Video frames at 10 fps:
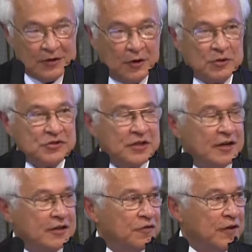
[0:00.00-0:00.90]

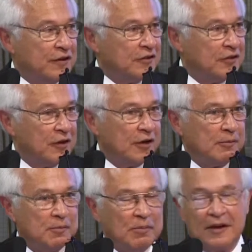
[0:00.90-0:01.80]
notwithstanding the fact that the
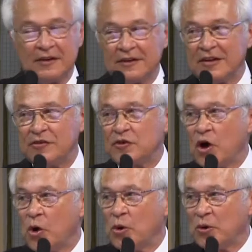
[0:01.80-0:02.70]
Labor Party had
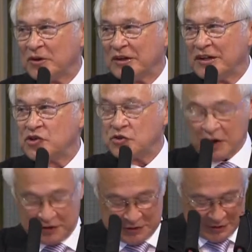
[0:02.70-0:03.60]

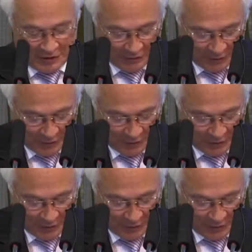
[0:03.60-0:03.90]
instructed their